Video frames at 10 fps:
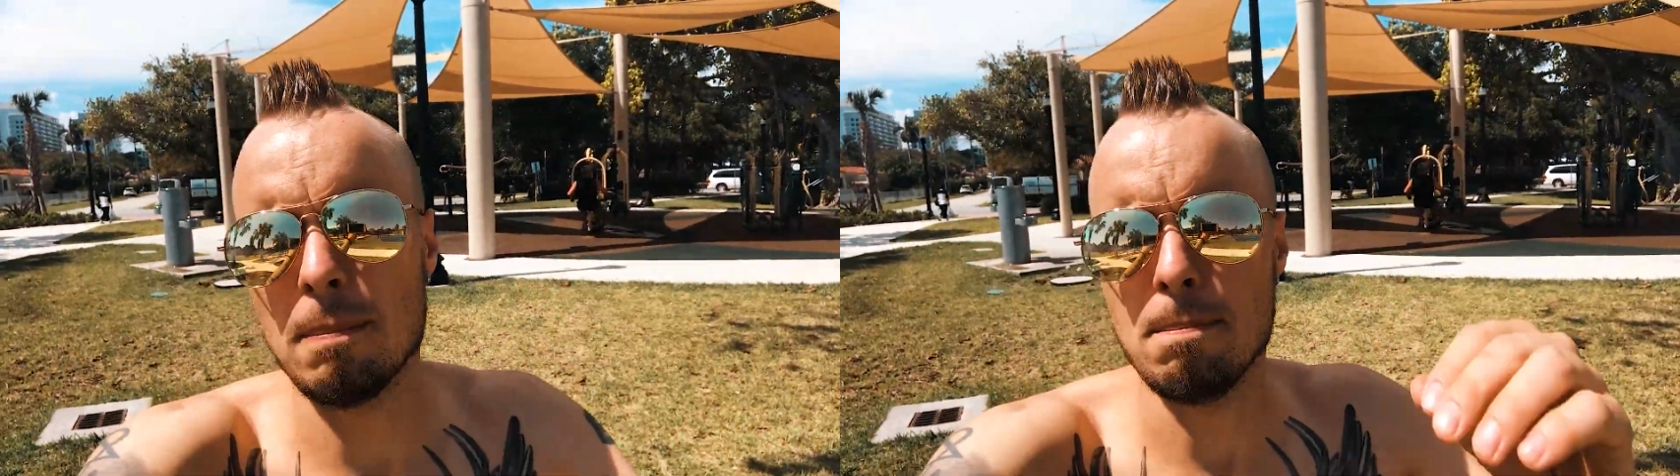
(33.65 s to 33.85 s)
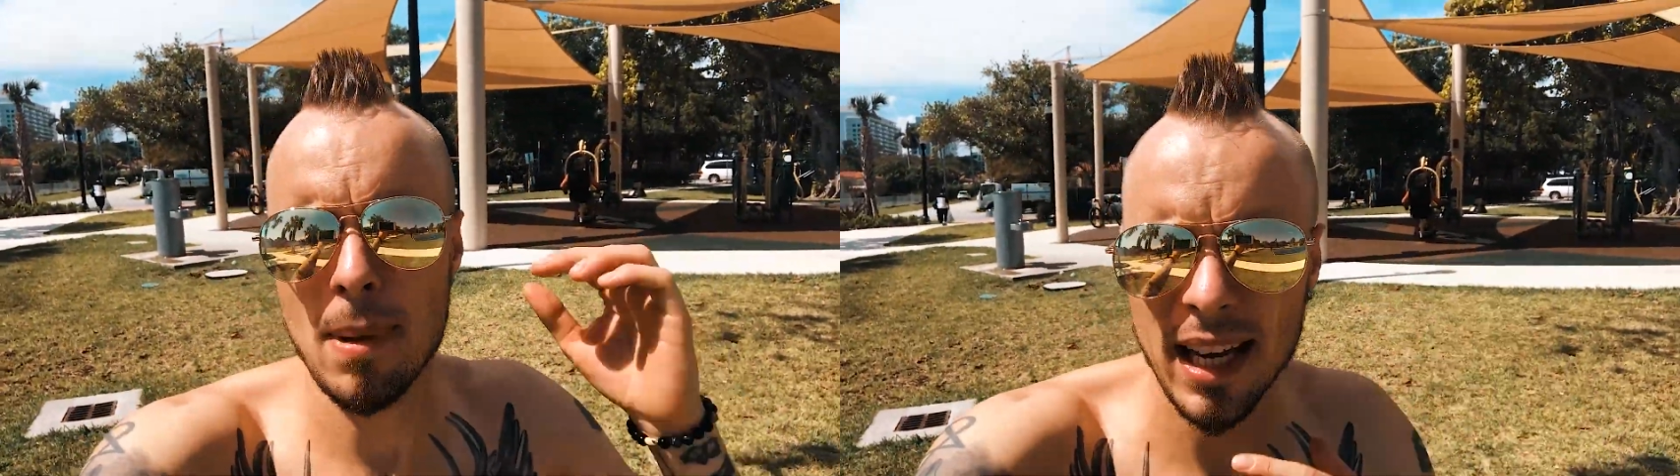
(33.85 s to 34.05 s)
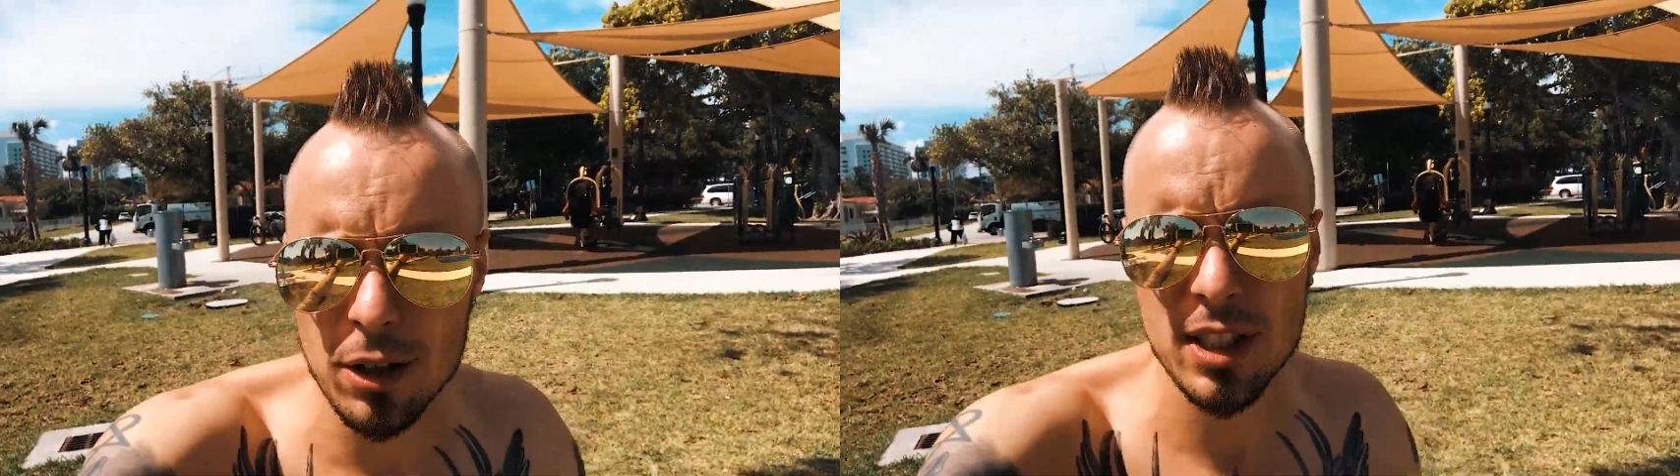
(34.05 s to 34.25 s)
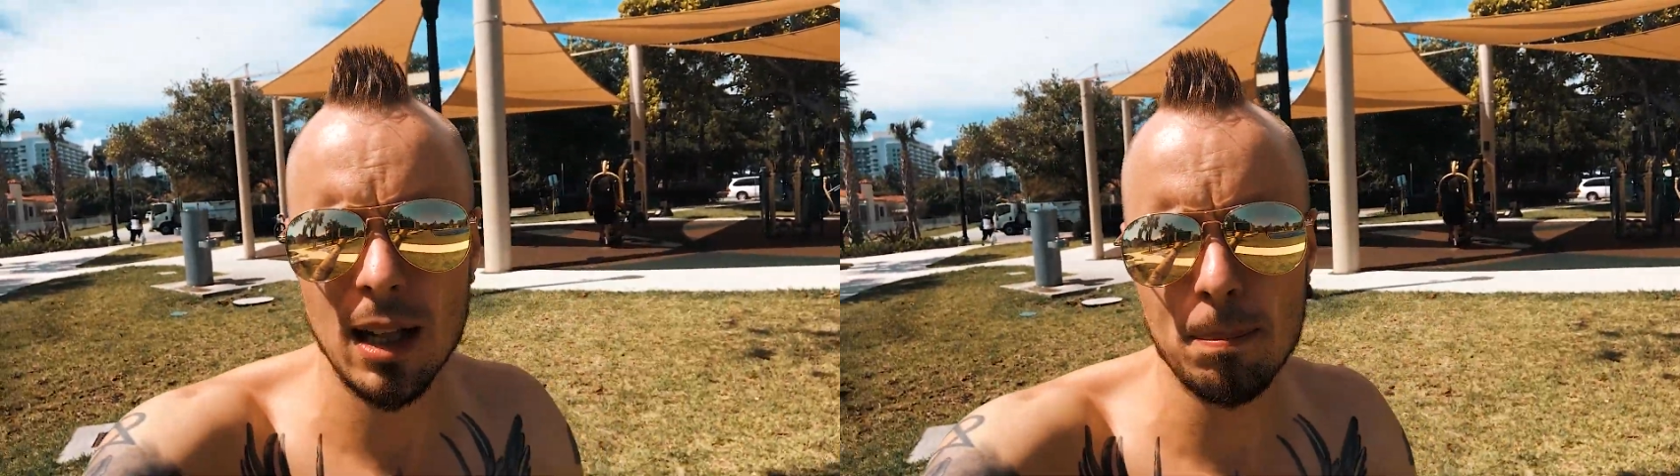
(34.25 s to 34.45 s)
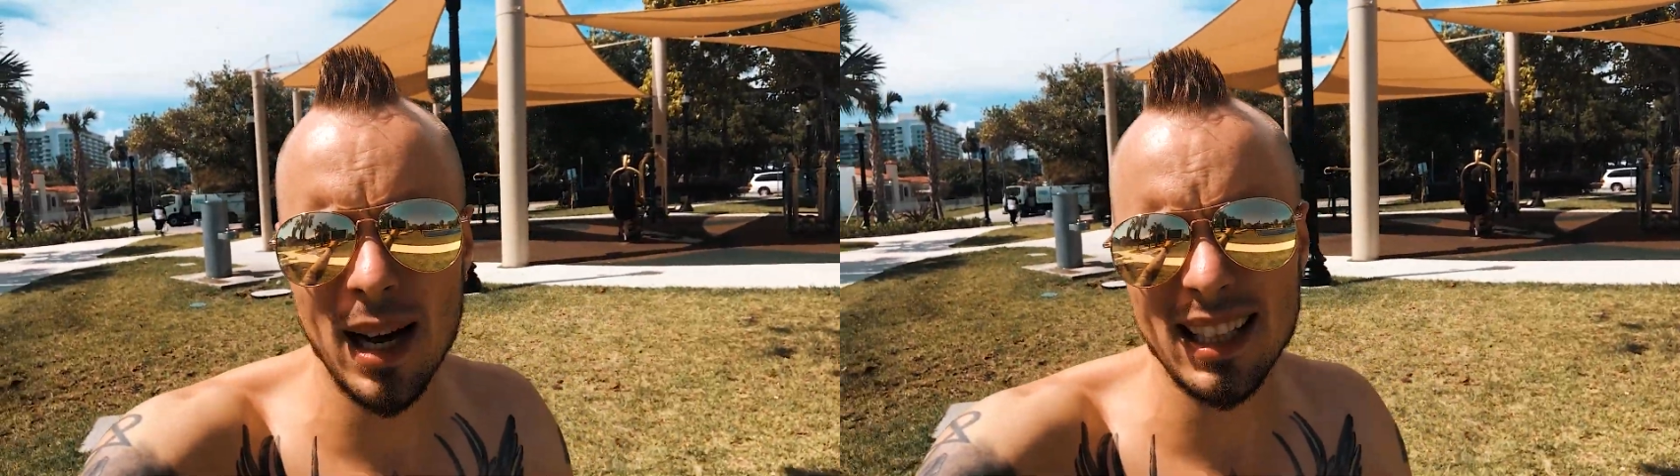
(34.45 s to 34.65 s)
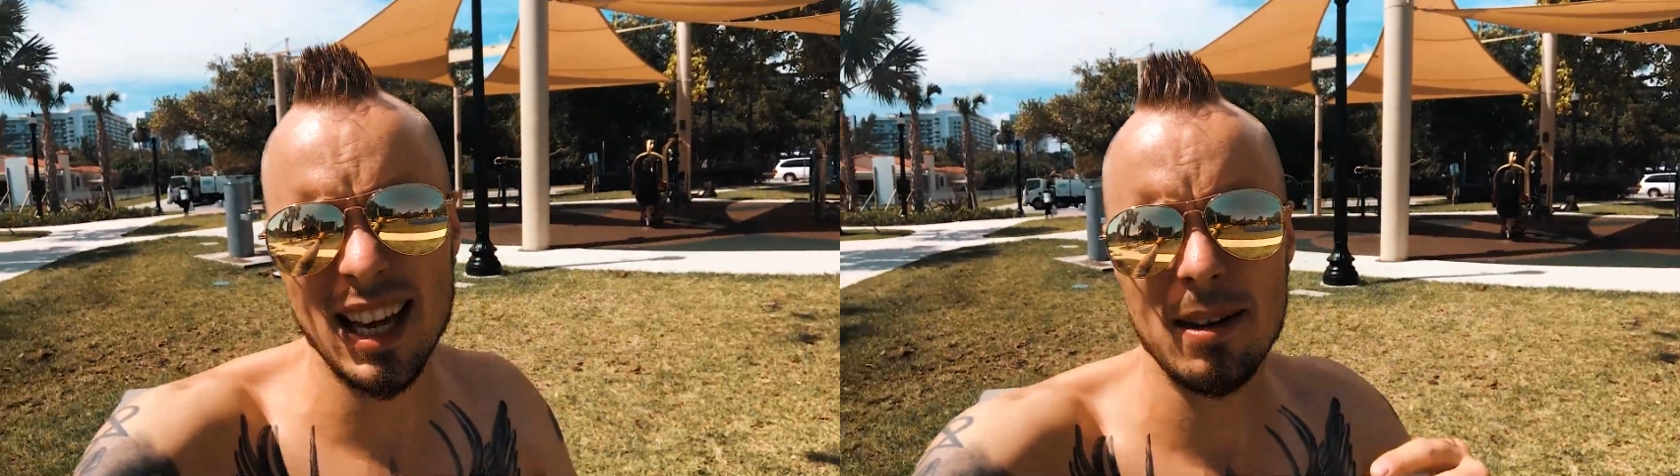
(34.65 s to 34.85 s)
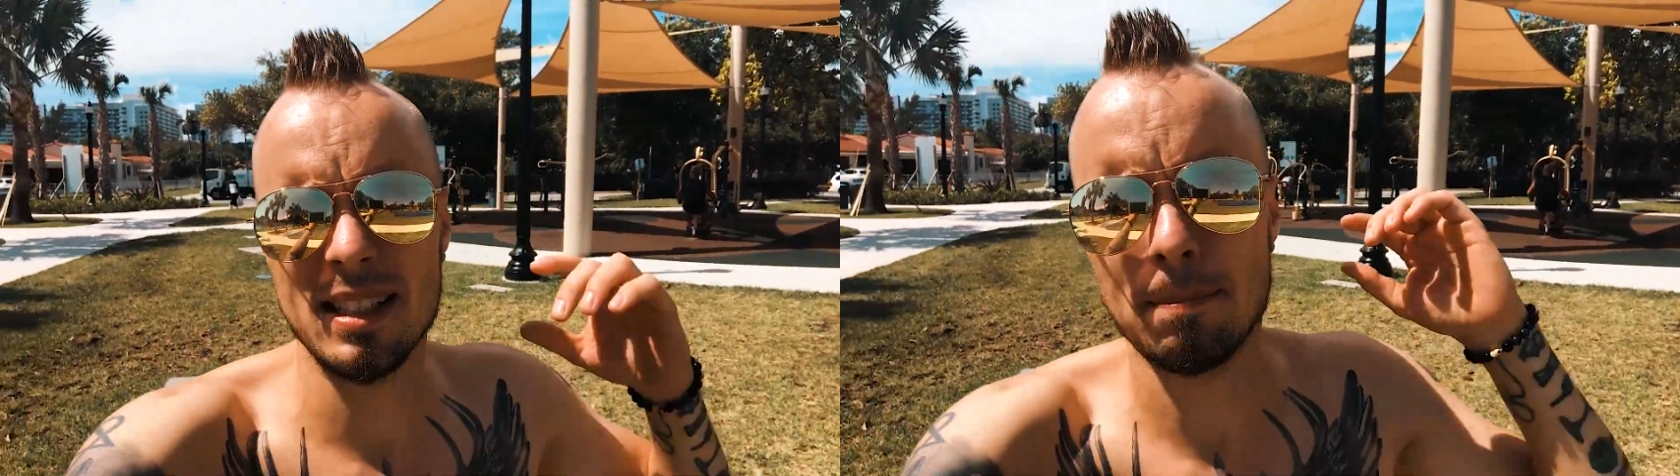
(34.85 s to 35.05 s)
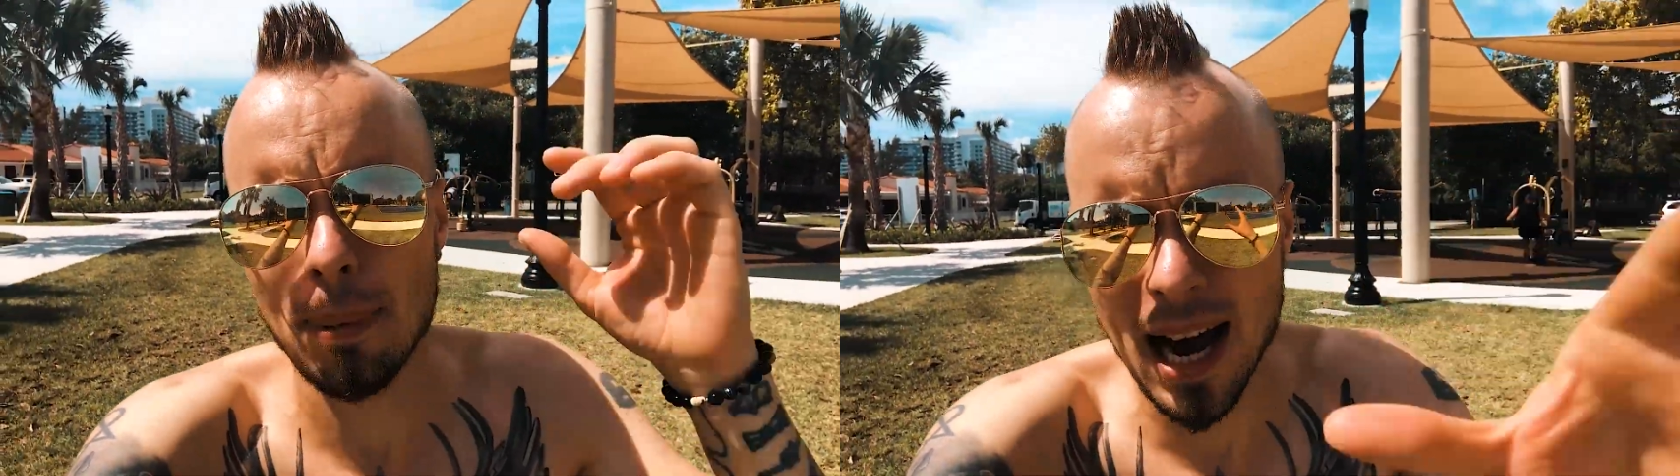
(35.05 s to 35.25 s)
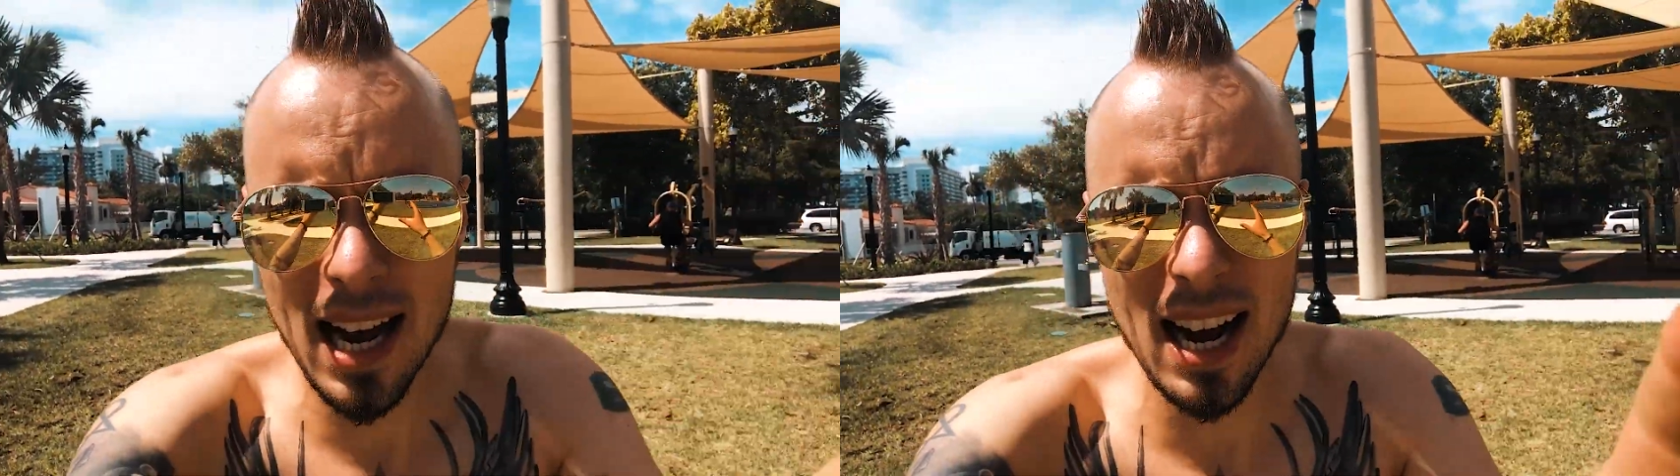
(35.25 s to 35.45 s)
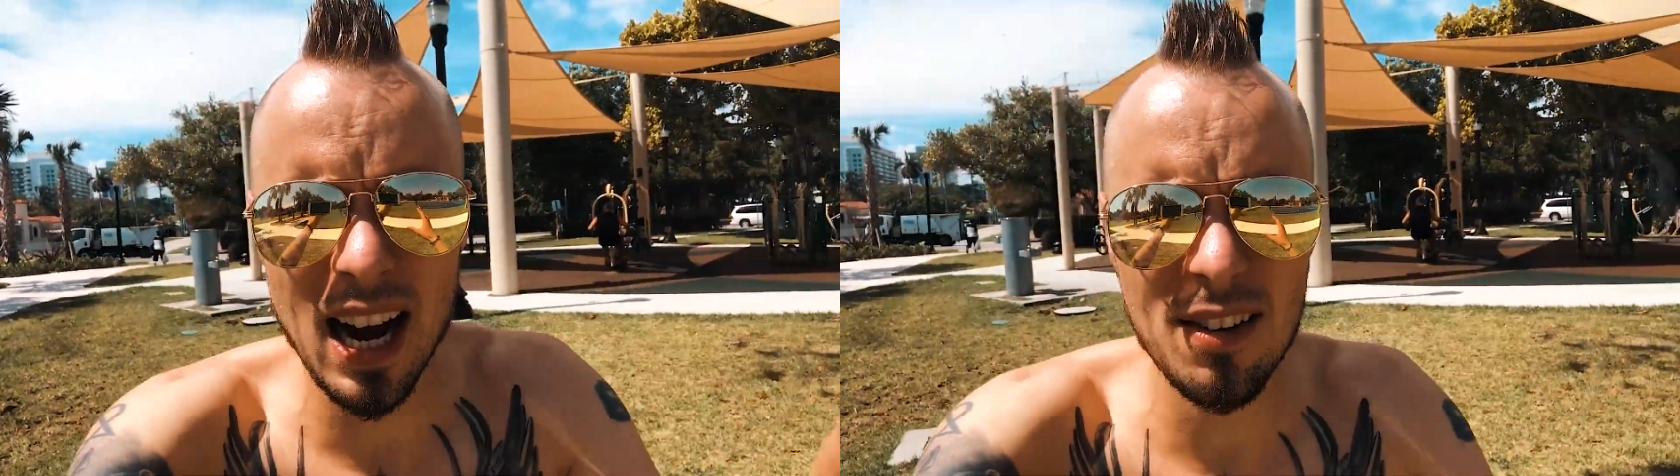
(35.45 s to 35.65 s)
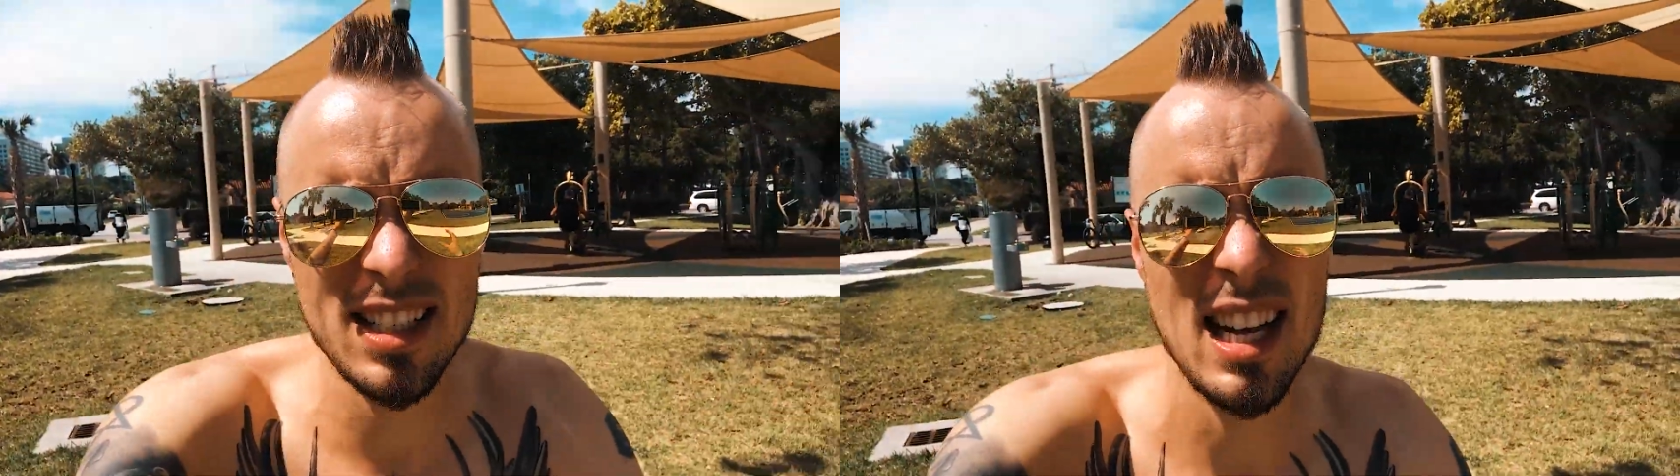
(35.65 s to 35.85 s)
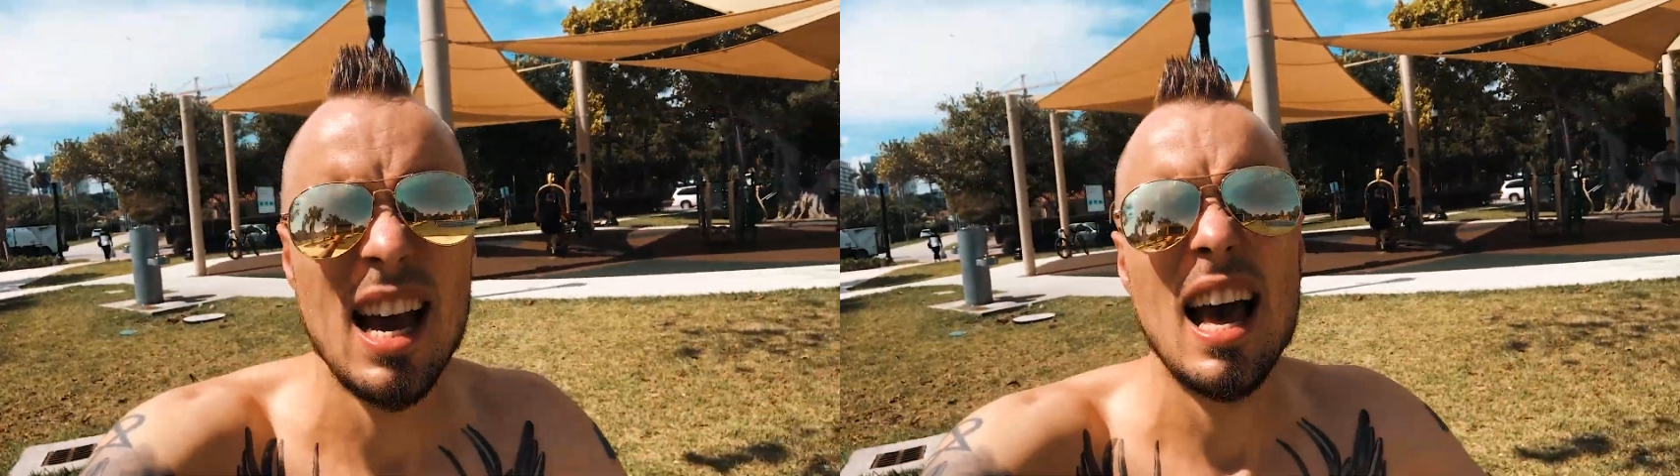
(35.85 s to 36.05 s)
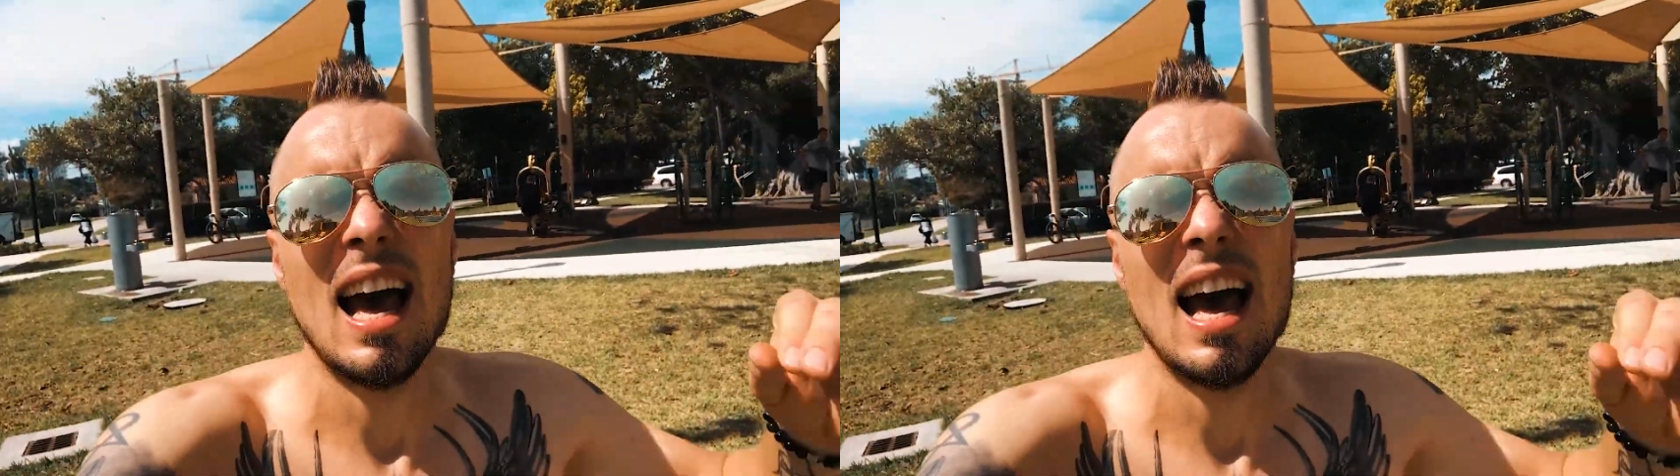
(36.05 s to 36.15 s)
make yourself better, inspire others,